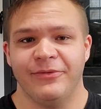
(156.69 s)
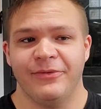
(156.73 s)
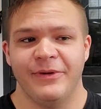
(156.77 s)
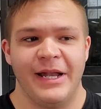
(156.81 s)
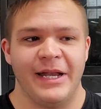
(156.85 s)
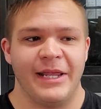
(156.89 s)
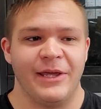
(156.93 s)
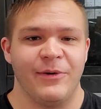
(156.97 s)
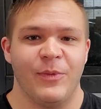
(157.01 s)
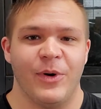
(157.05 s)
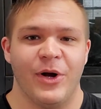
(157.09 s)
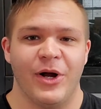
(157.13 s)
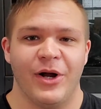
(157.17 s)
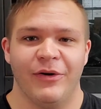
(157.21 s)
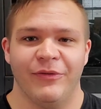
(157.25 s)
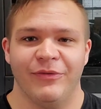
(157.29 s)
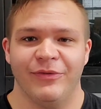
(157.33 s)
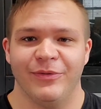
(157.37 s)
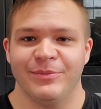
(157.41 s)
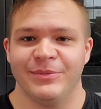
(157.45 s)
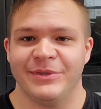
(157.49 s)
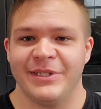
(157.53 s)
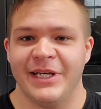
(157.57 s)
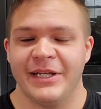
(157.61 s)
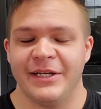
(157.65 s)
anywhere
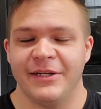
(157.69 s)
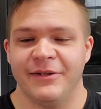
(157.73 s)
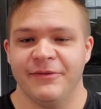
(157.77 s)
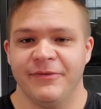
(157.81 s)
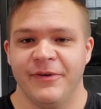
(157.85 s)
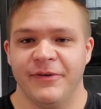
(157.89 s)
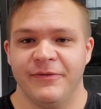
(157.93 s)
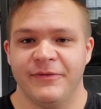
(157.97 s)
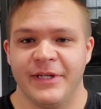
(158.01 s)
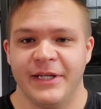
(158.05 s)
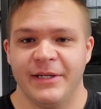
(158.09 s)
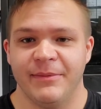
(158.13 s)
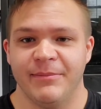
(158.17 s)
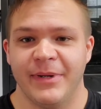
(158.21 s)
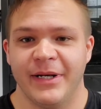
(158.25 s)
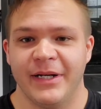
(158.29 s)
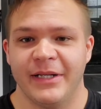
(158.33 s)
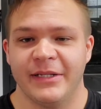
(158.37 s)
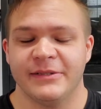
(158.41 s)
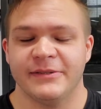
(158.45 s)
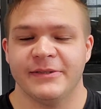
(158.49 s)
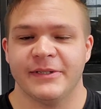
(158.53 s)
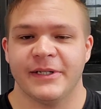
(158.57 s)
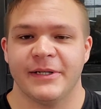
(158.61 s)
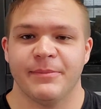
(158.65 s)
from 10 to 15
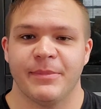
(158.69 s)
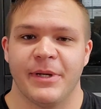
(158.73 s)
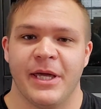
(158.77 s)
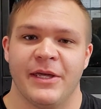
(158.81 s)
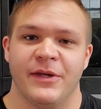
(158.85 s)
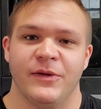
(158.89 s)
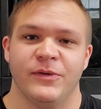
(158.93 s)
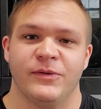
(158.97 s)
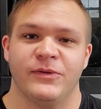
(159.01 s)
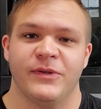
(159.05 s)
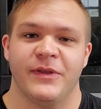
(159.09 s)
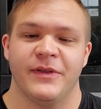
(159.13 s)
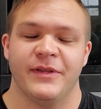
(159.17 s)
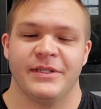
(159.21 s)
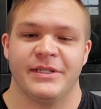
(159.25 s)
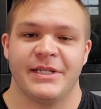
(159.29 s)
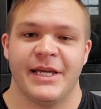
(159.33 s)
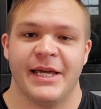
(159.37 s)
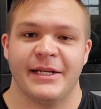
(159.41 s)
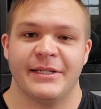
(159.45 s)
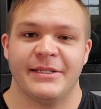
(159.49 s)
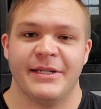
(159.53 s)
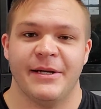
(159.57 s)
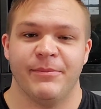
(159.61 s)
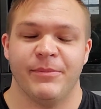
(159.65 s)
minutes, let them get used to the
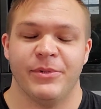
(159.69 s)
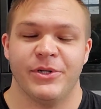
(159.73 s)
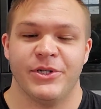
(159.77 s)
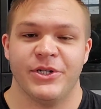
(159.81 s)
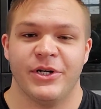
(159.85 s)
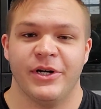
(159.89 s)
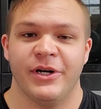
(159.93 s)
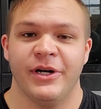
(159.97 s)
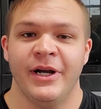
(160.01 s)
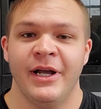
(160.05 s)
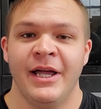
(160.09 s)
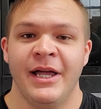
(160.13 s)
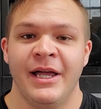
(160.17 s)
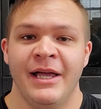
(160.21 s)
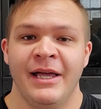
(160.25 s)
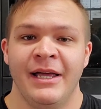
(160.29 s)
tank temperature.